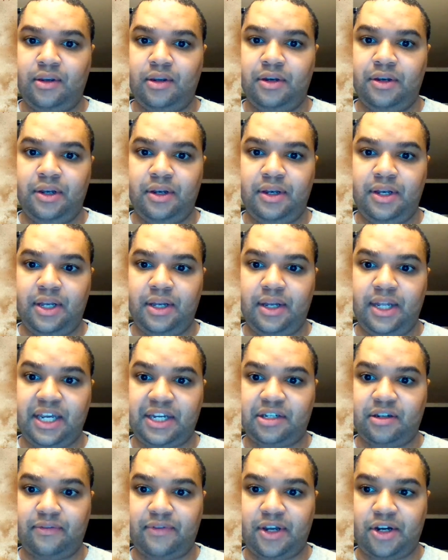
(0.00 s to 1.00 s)

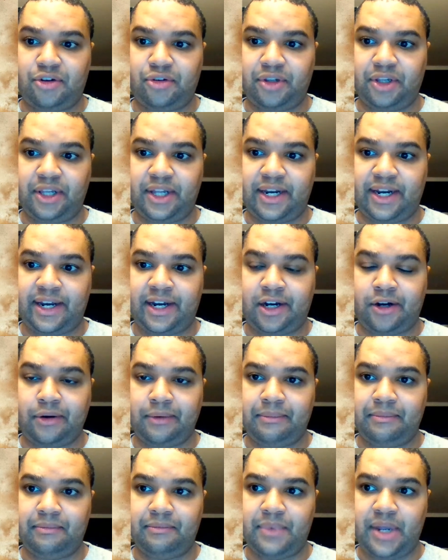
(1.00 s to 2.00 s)
Nick's eventually let
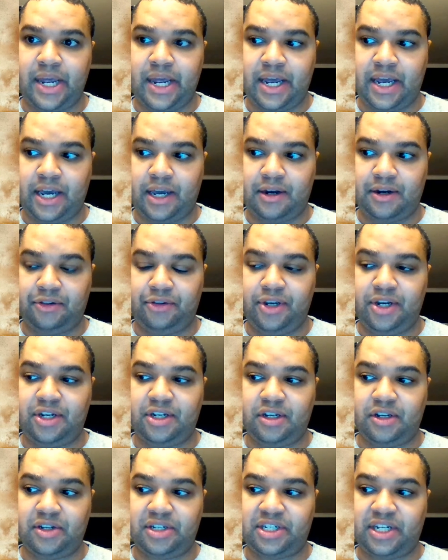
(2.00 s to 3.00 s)
out, and
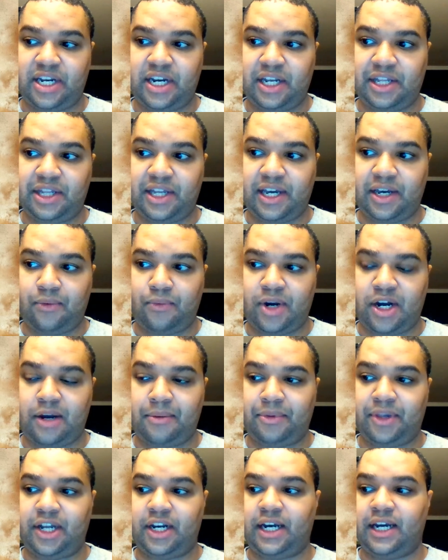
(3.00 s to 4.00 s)
Alicia is saying that, well,
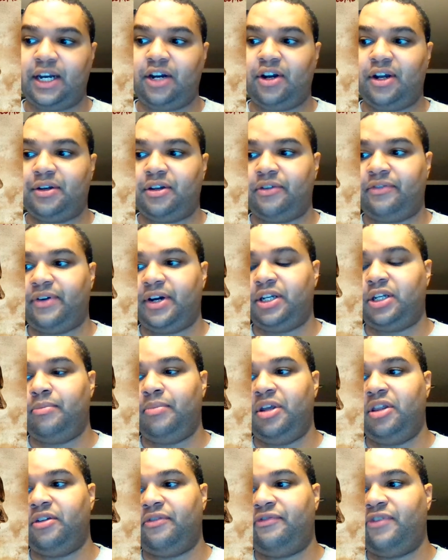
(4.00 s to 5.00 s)
I'm glad I don't have to fight to
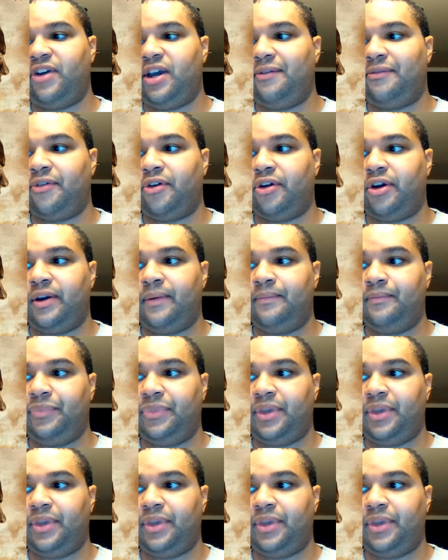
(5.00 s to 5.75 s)
be the favorite.